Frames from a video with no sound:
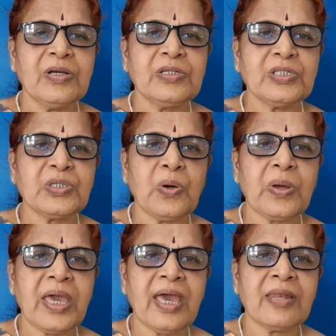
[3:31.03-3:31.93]
so
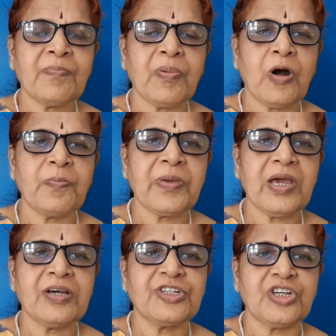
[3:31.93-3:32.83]
can poppy
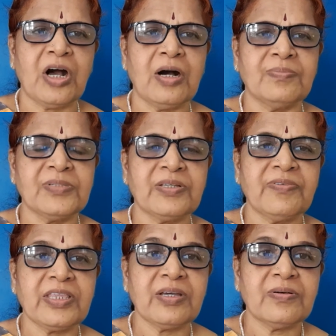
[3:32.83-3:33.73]
or charms
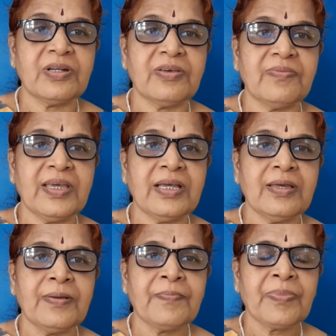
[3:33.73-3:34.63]
without giving,